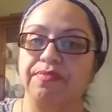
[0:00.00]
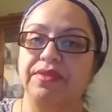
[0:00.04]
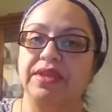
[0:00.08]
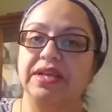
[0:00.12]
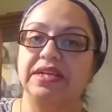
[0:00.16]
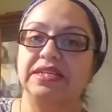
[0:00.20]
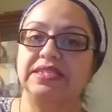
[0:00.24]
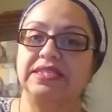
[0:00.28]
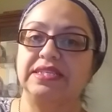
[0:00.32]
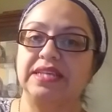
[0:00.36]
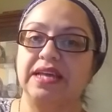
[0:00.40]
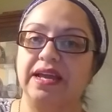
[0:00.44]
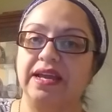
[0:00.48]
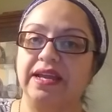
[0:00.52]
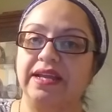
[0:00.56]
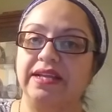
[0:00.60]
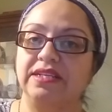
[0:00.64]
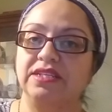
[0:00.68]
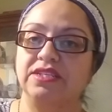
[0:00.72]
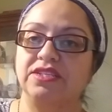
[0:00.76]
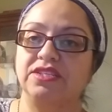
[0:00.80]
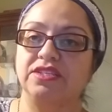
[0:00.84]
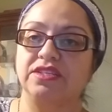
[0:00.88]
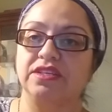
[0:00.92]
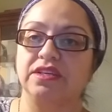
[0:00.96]

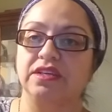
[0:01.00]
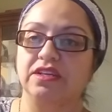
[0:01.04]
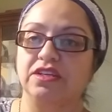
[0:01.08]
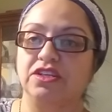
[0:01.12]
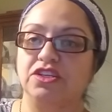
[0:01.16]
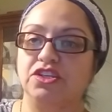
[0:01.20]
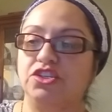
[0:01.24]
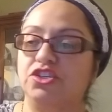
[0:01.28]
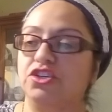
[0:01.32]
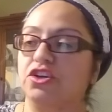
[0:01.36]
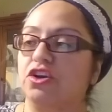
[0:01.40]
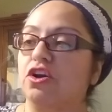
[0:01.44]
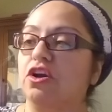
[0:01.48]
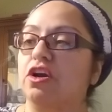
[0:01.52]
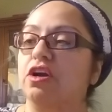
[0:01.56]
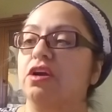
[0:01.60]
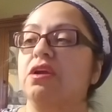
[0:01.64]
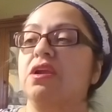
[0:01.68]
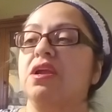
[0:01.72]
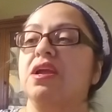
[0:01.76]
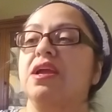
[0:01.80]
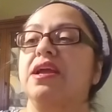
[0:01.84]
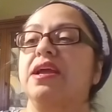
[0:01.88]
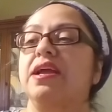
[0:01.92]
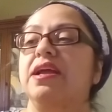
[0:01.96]
size
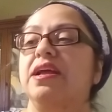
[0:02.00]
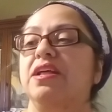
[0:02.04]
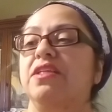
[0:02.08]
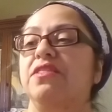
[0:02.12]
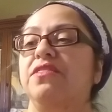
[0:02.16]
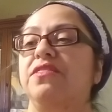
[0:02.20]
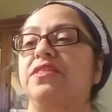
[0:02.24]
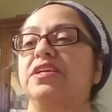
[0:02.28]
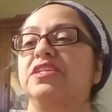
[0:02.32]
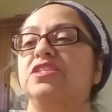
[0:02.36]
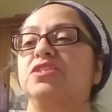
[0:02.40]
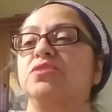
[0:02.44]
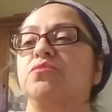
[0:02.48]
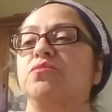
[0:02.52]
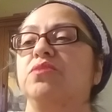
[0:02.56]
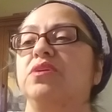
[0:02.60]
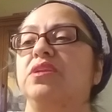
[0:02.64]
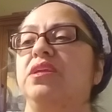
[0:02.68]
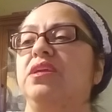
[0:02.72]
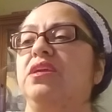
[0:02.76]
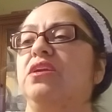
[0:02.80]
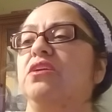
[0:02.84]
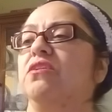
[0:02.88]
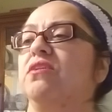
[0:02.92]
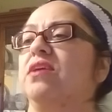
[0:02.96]
jar. This one
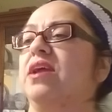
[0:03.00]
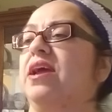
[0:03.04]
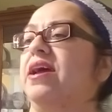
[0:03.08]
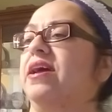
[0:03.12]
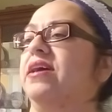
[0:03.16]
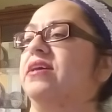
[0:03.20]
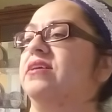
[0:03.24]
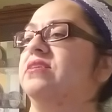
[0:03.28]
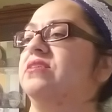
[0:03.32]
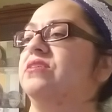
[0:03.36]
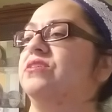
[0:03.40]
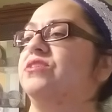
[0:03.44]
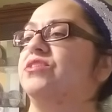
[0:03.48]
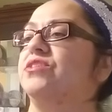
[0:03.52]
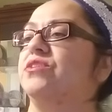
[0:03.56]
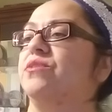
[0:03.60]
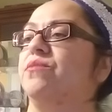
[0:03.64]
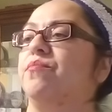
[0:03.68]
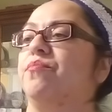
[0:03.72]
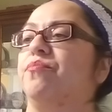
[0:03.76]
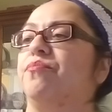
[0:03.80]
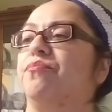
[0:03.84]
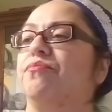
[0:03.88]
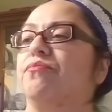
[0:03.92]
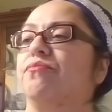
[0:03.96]
here has
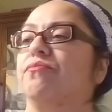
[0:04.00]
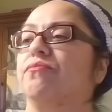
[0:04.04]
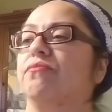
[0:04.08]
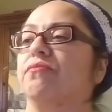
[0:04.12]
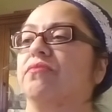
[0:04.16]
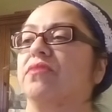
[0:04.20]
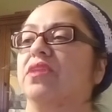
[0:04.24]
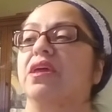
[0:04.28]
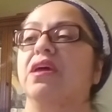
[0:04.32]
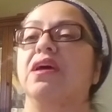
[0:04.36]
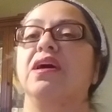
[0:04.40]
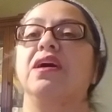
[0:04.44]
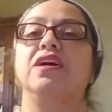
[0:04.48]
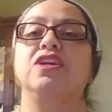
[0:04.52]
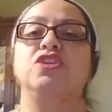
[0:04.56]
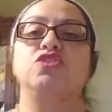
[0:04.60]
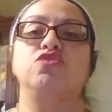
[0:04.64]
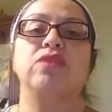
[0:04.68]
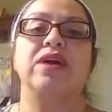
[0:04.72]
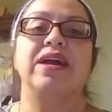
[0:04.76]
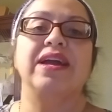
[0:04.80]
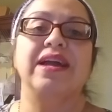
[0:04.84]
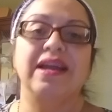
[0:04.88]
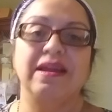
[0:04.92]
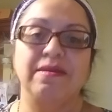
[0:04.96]

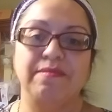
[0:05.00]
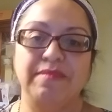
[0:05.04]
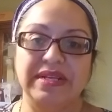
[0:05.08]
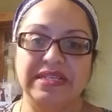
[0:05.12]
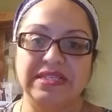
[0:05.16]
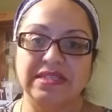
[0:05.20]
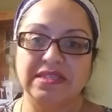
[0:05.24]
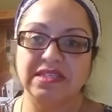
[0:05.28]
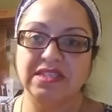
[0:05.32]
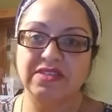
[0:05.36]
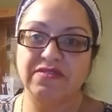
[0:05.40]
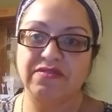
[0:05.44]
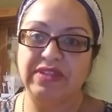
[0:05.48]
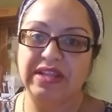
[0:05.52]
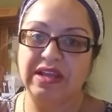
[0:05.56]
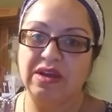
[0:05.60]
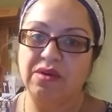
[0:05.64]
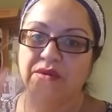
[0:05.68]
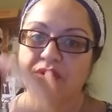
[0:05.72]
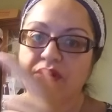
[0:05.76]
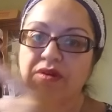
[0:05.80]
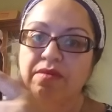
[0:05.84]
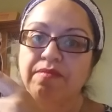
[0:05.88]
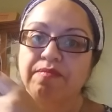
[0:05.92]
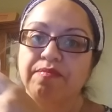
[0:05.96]
dry hibiscus
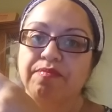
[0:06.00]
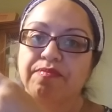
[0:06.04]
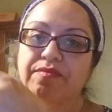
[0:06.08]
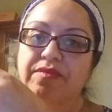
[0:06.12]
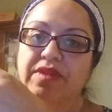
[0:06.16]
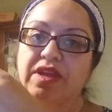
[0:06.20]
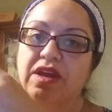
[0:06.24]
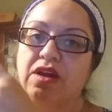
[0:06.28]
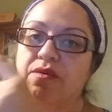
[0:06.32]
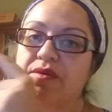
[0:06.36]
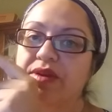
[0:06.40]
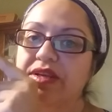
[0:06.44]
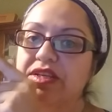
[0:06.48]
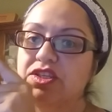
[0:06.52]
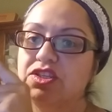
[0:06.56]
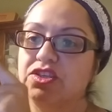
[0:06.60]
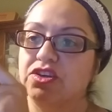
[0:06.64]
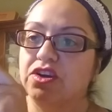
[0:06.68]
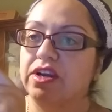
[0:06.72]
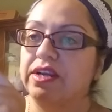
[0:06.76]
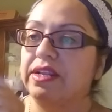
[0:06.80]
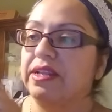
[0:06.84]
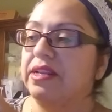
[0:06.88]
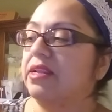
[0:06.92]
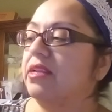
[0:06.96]
flower. I already
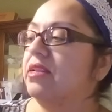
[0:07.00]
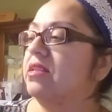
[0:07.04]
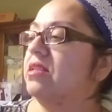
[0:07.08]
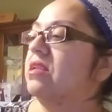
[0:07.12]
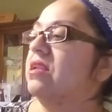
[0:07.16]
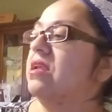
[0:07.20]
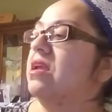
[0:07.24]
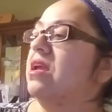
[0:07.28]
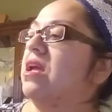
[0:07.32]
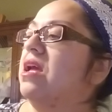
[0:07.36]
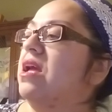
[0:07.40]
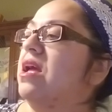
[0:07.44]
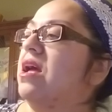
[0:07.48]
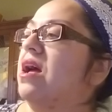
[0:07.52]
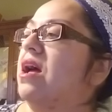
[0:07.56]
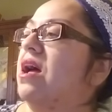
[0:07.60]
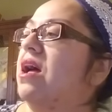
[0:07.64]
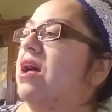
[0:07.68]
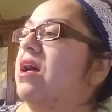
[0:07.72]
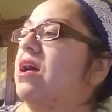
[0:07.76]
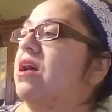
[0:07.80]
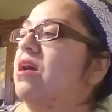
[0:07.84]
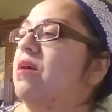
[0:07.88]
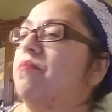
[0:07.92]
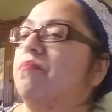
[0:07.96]
started it,
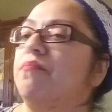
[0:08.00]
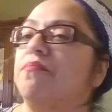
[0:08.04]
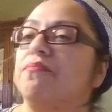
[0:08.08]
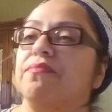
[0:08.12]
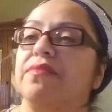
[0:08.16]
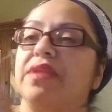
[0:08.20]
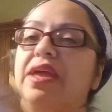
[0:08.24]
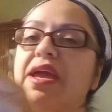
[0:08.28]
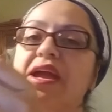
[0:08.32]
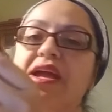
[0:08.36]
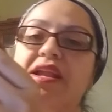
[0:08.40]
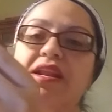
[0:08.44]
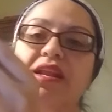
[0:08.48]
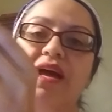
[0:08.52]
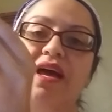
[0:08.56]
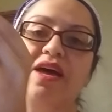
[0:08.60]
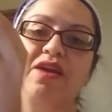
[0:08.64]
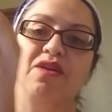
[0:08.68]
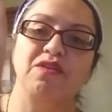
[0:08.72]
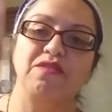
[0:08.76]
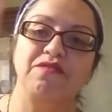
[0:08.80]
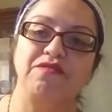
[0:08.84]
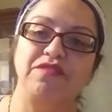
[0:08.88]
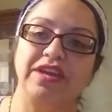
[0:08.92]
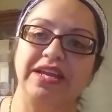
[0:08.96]
and I don't
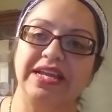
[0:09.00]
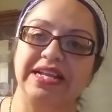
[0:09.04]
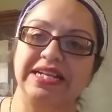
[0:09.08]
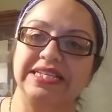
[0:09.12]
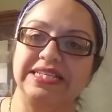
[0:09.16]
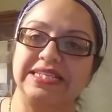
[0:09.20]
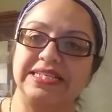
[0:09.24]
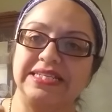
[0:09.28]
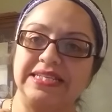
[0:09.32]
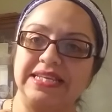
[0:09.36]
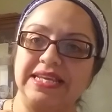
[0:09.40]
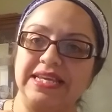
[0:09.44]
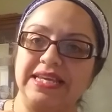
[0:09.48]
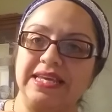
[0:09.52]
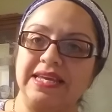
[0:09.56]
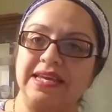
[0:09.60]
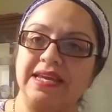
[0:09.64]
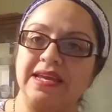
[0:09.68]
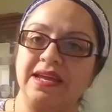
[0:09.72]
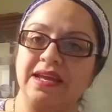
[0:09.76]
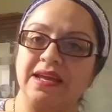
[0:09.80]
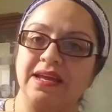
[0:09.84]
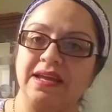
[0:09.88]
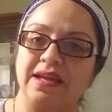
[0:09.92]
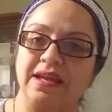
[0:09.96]
know if you can
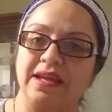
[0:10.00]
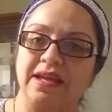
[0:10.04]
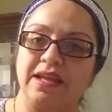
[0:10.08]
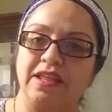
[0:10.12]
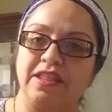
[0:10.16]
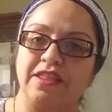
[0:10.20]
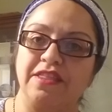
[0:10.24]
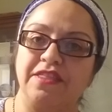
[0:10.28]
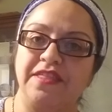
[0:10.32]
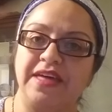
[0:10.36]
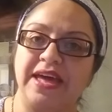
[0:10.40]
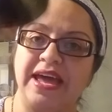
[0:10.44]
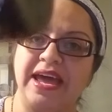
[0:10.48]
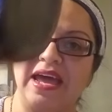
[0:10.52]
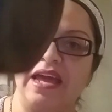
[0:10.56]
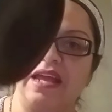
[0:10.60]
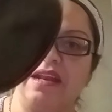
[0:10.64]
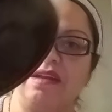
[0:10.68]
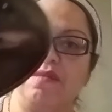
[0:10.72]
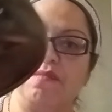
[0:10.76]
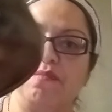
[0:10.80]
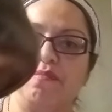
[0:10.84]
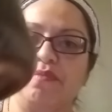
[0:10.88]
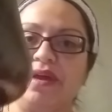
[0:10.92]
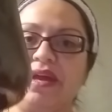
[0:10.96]
see
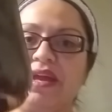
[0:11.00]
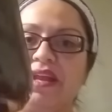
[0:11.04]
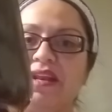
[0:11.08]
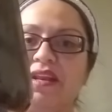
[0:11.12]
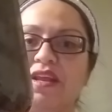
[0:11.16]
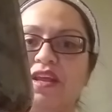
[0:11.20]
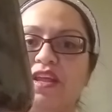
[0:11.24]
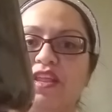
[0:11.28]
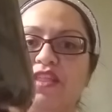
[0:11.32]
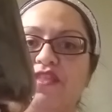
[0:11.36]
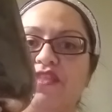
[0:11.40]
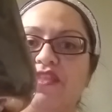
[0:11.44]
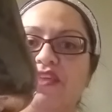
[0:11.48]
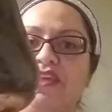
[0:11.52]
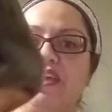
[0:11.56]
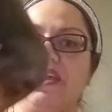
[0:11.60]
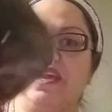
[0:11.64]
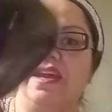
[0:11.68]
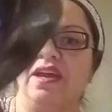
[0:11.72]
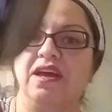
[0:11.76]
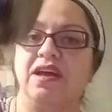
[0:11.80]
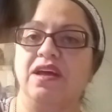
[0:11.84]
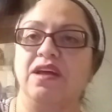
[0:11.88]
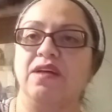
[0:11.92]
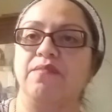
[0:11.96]
that, but
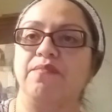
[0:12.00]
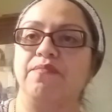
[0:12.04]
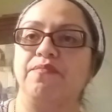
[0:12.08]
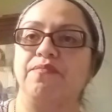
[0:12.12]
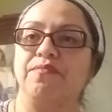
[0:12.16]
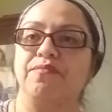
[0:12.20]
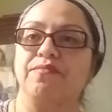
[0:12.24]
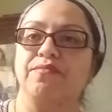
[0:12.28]
the